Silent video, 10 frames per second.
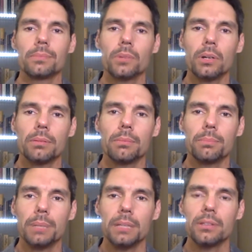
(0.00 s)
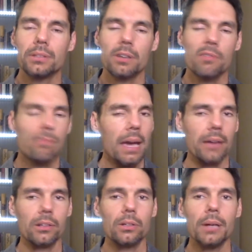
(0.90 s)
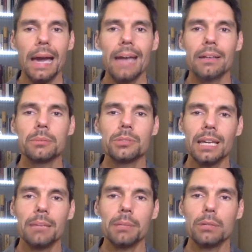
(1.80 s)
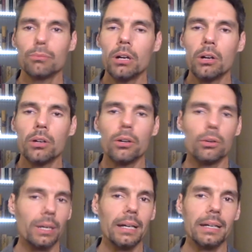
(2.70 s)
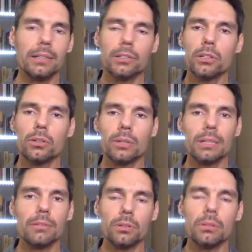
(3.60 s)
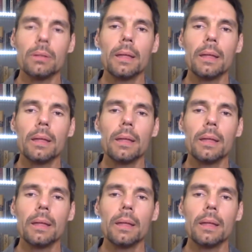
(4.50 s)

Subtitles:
Right? Pieces of matter, atoms, can't be wrong or right, good or evil.